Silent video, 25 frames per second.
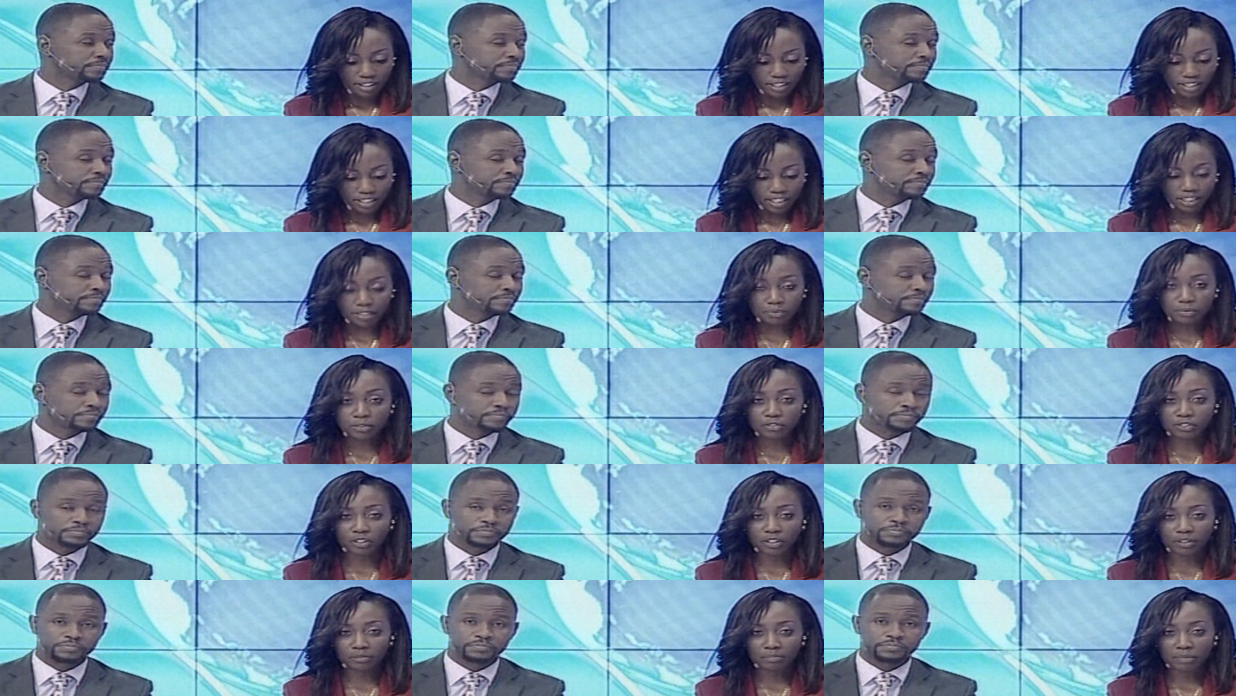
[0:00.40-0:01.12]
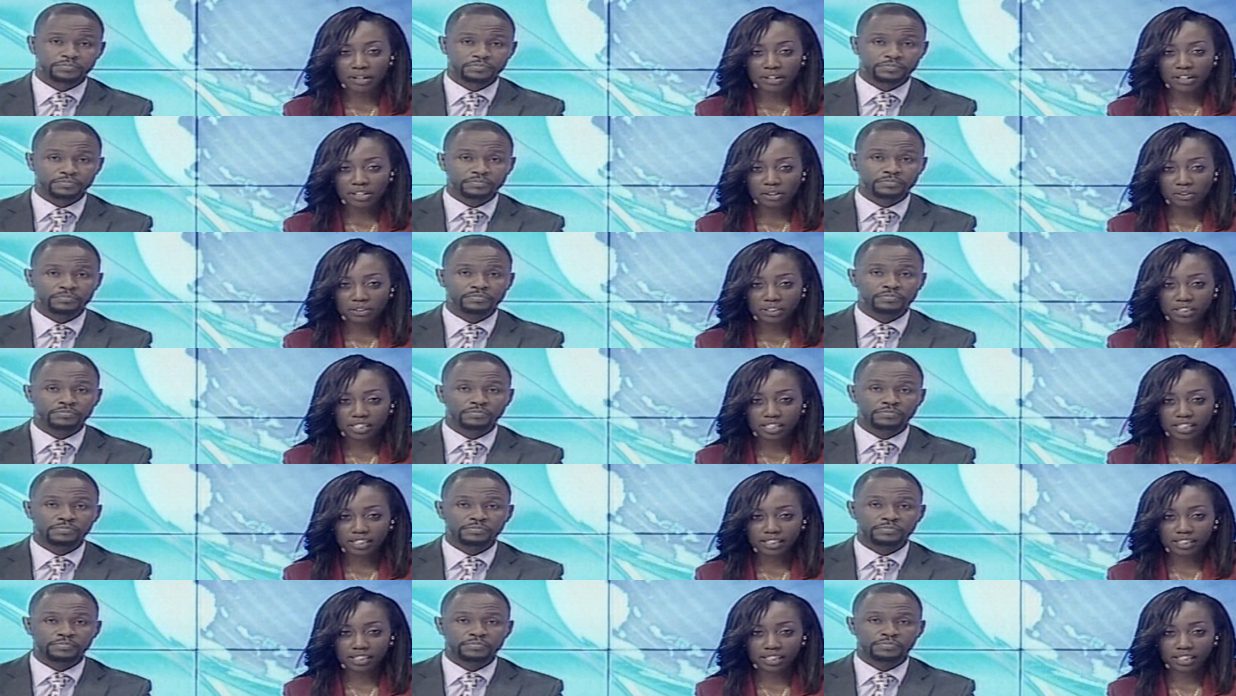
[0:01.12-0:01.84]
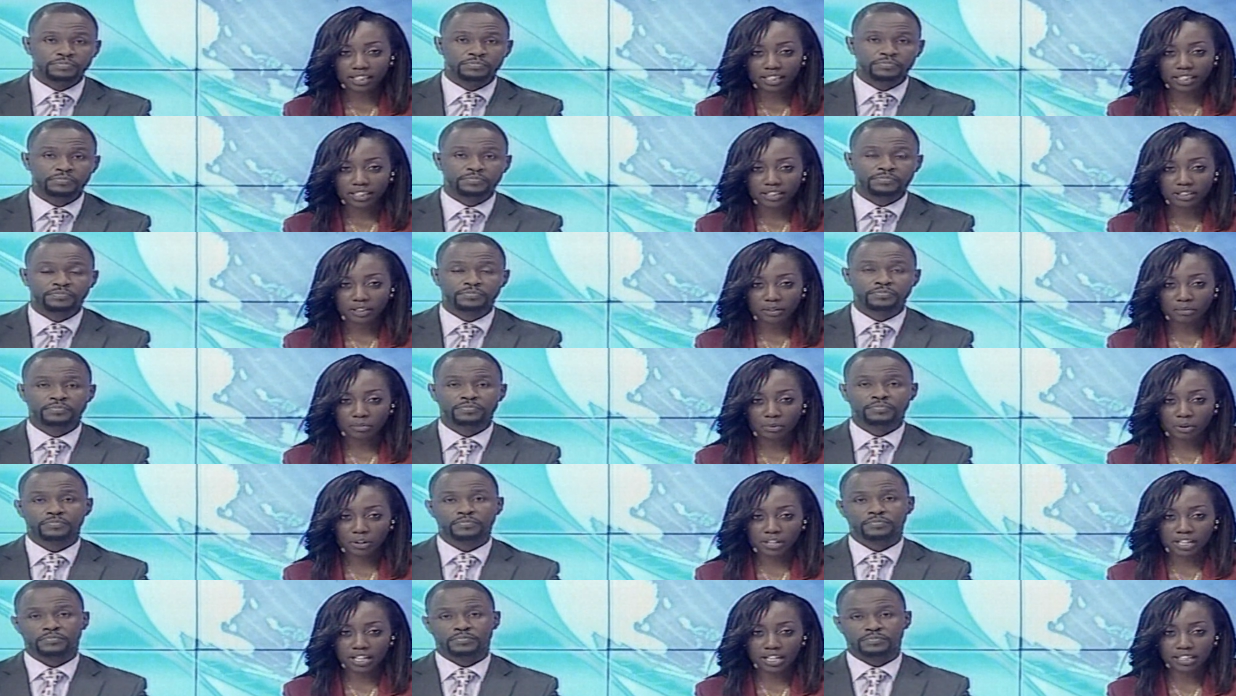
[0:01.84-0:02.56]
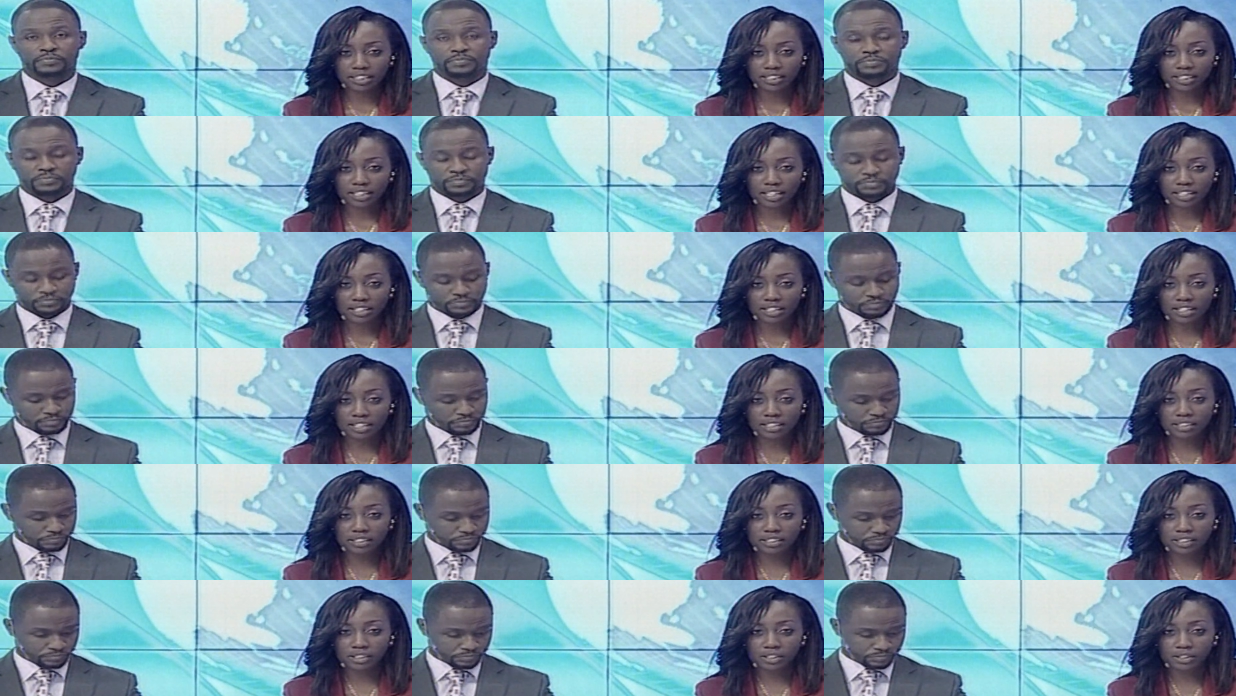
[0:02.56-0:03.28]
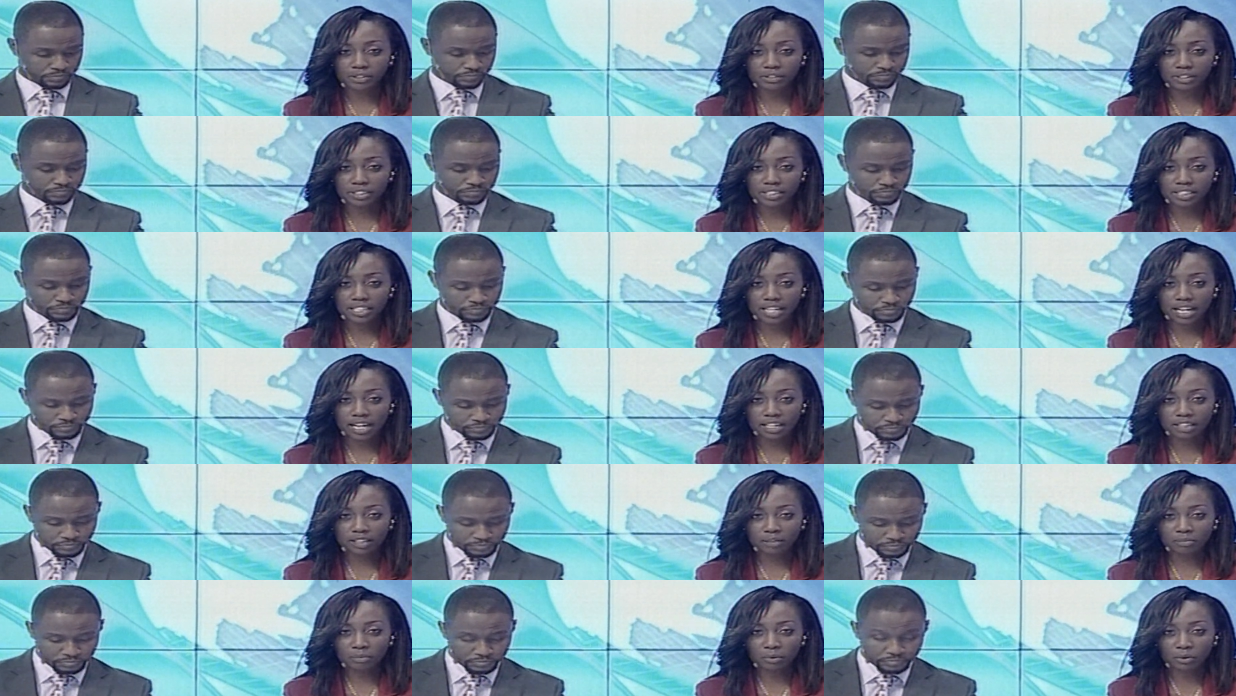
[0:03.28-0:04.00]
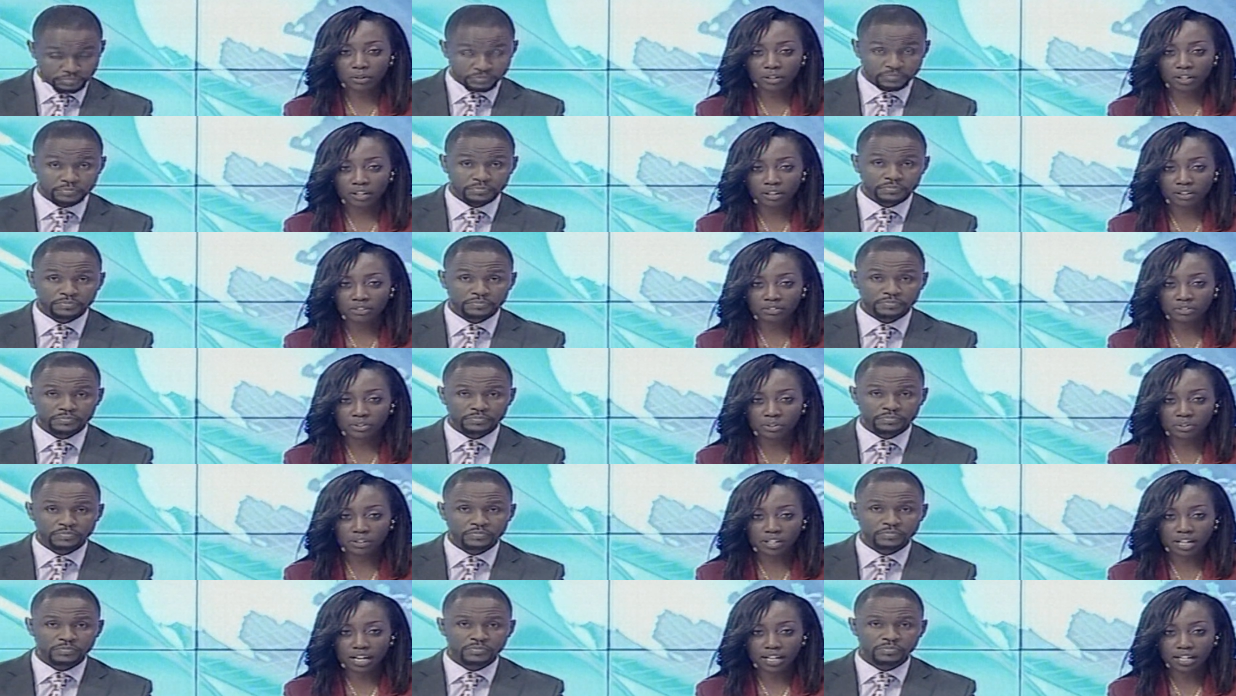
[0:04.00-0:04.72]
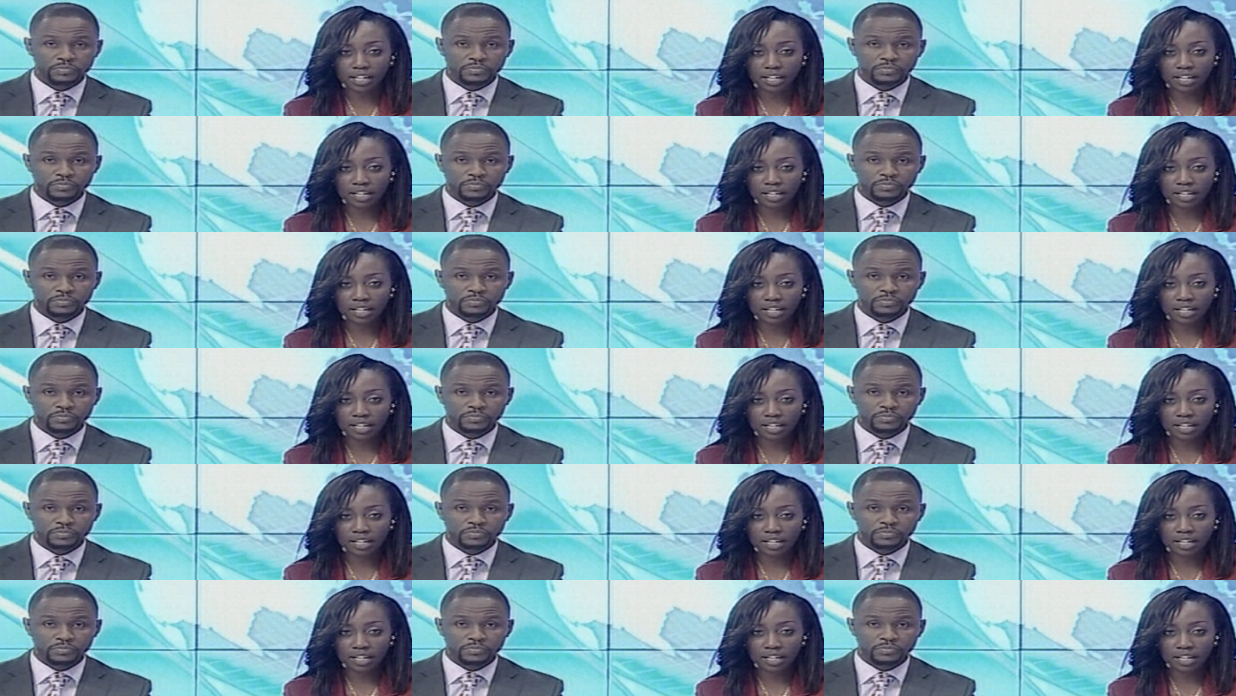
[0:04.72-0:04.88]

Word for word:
Speaker 1: Let's move on. Baringo Senator Gideon Moi has said insecurity at the border of Turkana